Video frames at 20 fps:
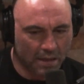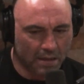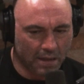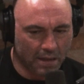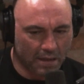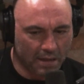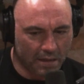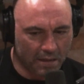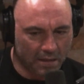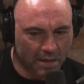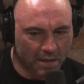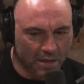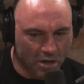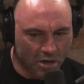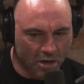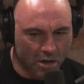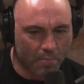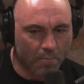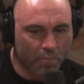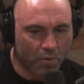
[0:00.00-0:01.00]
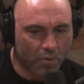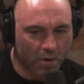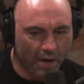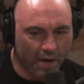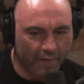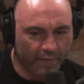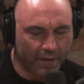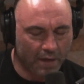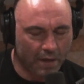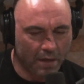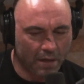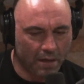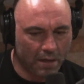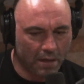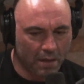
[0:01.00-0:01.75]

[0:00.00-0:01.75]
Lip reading: that the number of it,